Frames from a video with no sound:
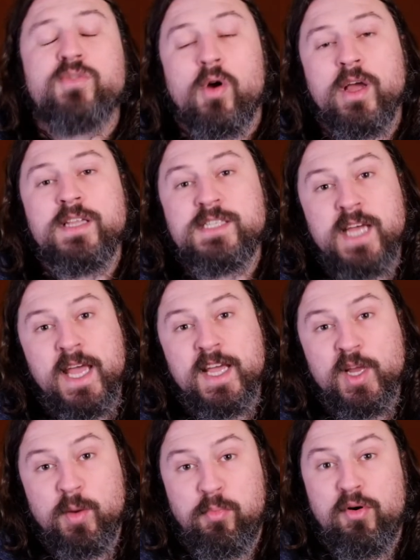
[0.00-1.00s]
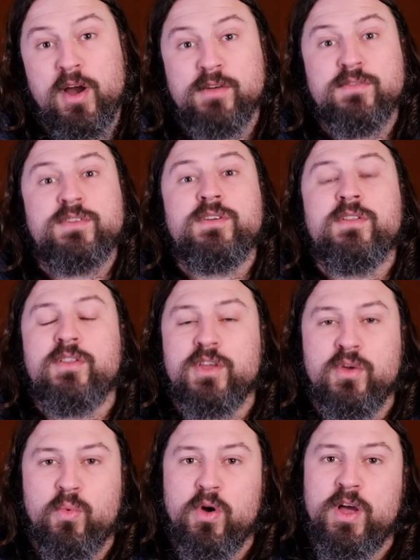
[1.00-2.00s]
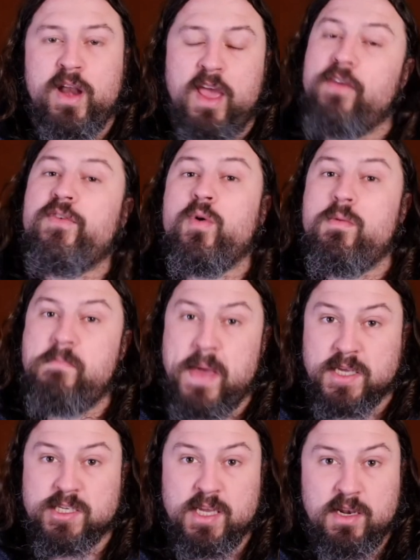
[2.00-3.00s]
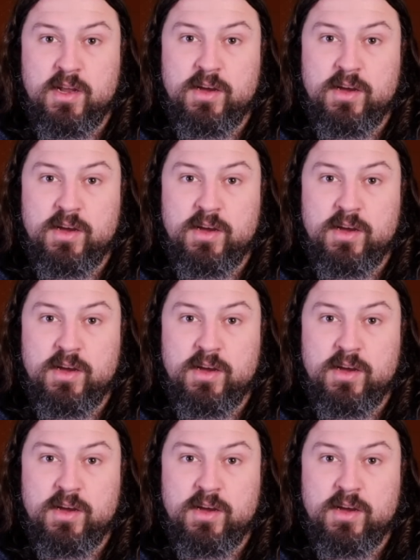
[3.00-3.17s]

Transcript: and take an approach that you would if you were mixing live